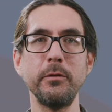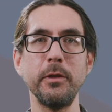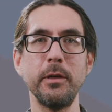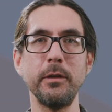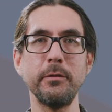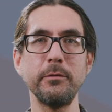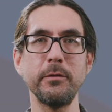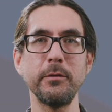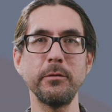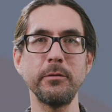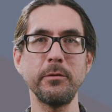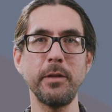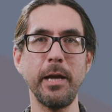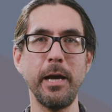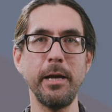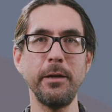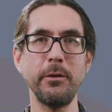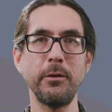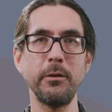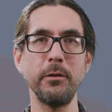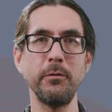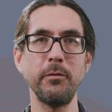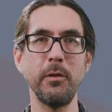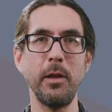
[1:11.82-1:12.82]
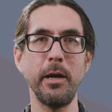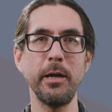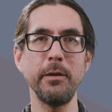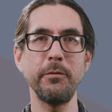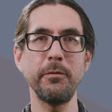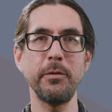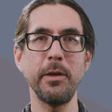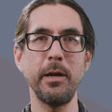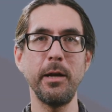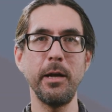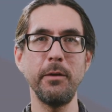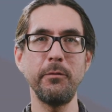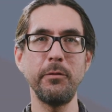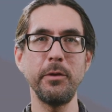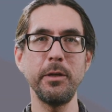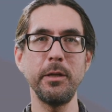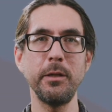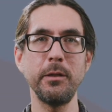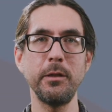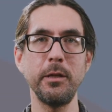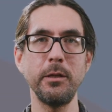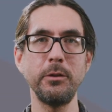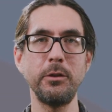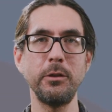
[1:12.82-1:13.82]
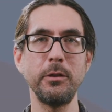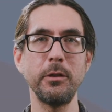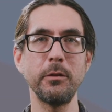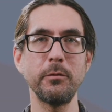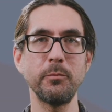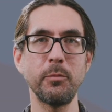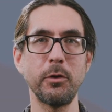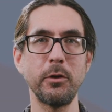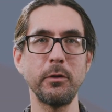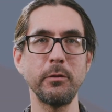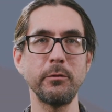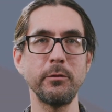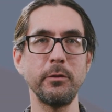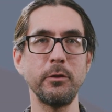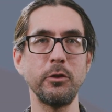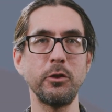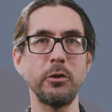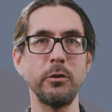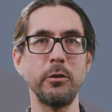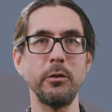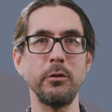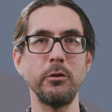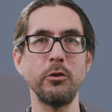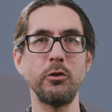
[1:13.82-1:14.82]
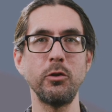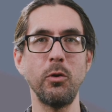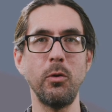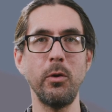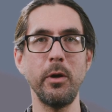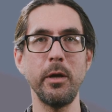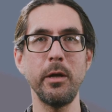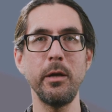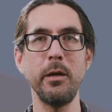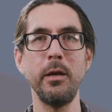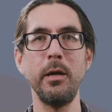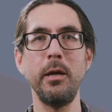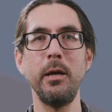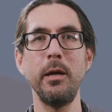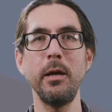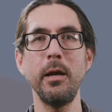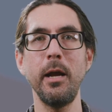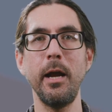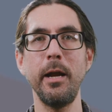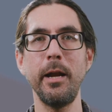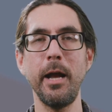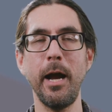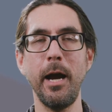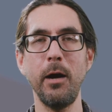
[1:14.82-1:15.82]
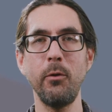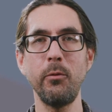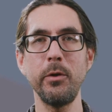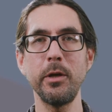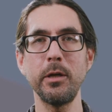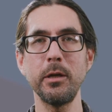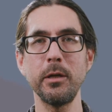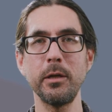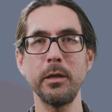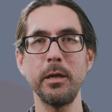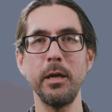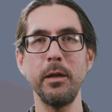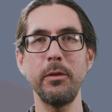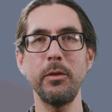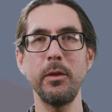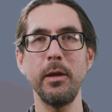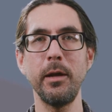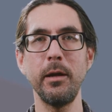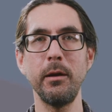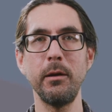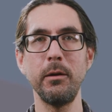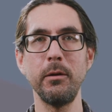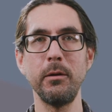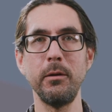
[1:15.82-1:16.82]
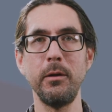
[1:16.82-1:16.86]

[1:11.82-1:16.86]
us the standard of life that every Indigenous person should enjoy and how we can get there.